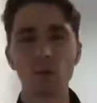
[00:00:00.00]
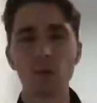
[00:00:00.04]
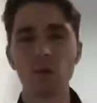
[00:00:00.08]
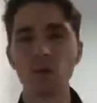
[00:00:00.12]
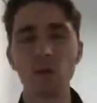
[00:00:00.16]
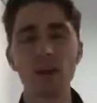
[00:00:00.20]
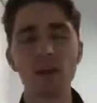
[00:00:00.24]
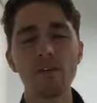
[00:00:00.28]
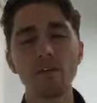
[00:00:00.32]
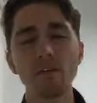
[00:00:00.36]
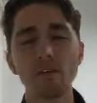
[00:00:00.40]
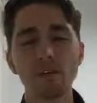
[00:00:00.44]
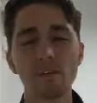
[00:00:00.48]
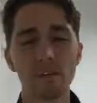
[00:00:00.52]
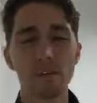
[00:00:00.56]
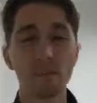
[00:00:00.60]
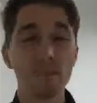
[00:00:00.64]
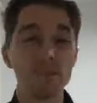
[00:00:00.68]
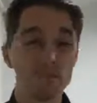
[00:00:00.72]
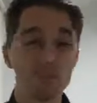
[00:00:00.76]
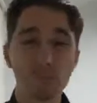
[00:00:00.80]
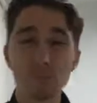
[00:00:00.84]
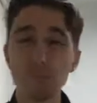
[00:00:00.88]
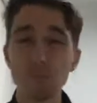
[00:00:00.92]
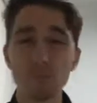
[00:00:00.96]
we haven't,
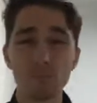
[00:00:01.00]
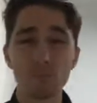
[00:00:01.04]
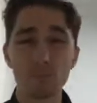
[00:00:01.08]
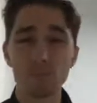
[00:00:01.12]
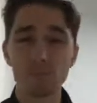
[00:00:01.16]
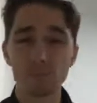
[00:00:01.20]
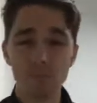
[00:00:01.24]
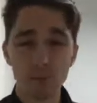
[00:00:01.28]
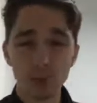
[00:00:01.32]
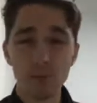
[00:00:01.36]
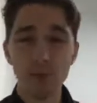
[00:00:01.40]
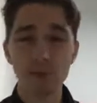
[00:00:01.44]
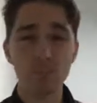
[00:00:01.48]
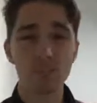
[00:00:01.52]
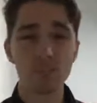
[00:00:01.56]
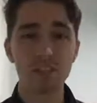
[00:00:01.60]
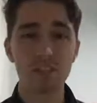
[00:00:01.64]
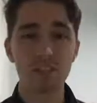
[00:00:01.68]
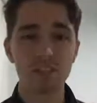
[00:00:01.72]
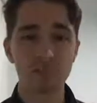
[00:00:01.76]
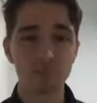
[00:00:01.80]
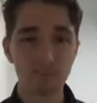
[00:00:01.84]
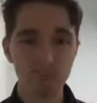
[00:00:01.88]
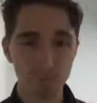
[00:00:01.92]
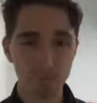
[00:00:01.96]
and Phillips very
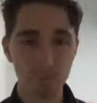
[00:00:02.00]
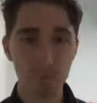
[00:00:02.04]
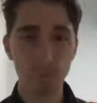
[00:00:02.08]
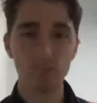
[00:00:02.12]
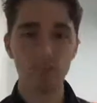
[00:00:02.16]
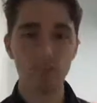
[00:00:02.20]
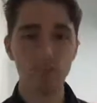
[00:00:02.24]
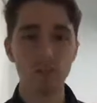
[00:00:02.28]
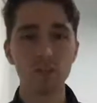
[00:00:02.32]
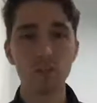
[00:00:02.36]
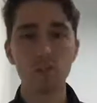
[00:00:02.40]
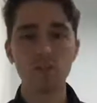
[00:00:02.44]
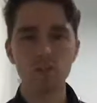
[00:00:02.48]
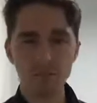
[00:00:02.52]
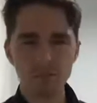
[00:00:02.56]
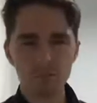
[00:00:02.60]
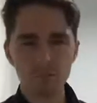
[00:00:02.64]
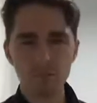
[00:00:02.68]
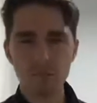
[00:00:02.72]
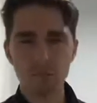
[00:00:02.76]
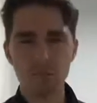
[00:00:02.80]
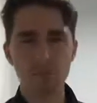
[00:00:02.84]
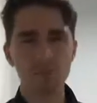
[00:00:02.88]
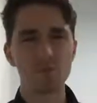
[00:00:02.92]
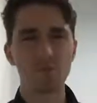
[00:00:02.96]
stiff. Good point, Luke.
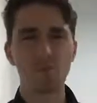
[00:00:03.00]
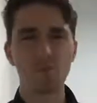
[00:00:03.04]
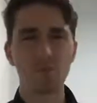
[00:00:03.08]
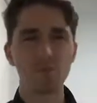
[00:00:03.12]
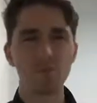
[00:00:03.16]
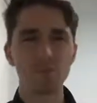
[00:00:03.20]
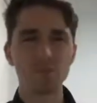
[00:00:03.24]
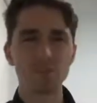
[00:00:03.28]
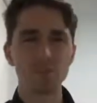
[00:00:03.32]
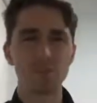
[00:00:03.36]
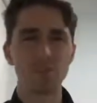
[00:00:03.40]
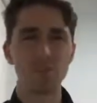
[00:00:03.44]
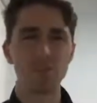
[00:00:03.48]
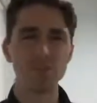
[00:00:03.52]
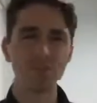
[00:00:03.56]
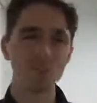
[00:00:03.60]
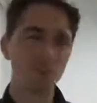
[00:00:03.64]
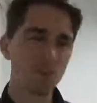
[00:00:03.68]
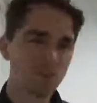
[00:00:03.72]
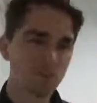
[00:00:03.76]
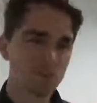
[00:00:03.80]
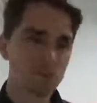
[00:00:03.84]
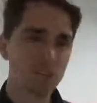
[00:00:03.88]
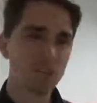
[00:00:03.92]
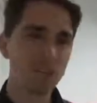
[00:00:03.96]
Phillips has been very stiff, so
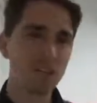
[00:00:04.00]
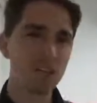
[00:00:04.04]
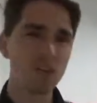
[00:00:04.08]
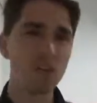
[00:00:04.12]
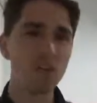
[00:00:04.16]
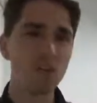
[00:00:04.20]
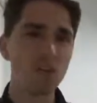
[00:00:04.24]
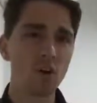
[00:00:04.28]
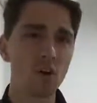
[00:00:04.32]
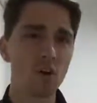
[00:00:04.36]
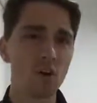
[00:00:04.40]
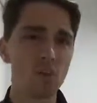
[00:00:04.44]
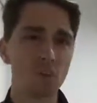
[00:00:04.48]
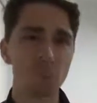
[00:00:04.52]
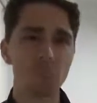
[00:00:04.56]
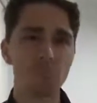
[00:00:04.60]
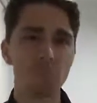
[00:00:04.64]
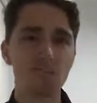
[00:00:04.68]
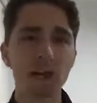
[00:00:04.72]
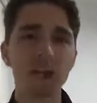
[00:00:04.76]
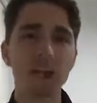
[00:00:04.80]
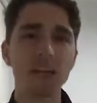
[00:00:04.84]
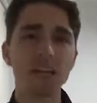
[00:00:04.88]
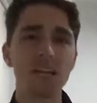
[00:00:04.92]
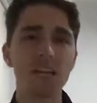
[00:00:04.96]
it looks like he's gone from
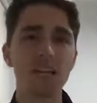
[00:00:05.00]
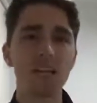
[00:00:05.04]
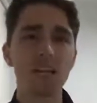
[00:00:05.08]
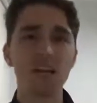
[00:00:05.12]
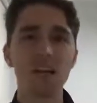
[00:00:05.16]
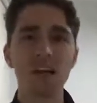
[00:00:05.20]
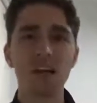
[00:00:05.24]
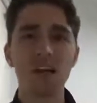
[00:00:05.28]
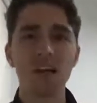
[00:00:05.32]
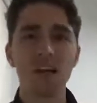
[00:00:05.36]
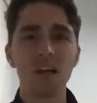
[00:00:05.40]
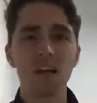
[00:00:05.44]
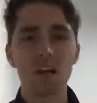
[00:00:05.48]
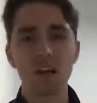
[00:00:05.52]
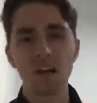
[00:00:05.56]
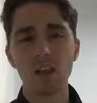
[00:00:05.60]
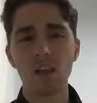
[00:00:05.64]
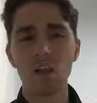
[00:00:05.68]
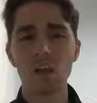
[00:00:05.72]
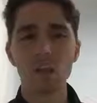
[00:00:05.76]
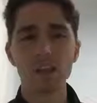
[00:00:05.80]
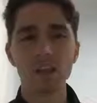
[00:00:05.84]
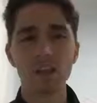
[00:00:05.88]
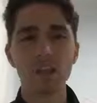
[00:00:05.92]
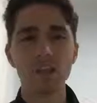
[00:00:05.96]
backing a
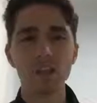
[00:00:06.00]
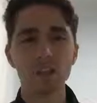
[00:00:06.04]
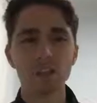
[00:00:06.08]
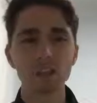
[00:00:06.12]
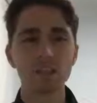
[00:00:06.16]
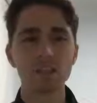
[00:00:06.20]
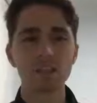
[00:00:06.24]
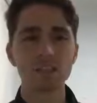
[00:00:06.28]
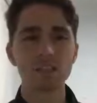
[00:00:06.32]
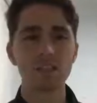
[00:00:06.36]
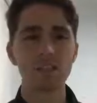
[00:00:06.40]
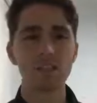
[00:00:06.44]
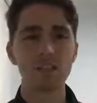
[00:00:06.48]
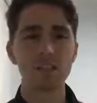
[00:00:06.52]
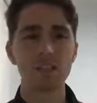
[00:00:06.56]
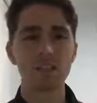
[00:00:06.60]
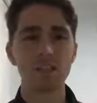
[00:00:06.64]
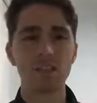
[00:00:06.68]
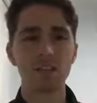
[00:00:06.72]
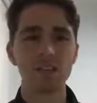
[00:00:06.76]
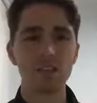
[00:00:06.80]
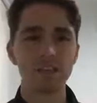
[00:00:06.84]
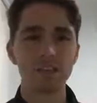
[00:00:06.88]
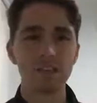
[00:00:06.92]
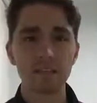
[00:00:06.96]
lot of the youngsters
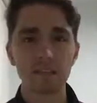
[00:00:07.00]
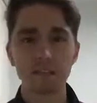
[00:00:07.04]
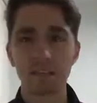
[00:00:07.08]
that,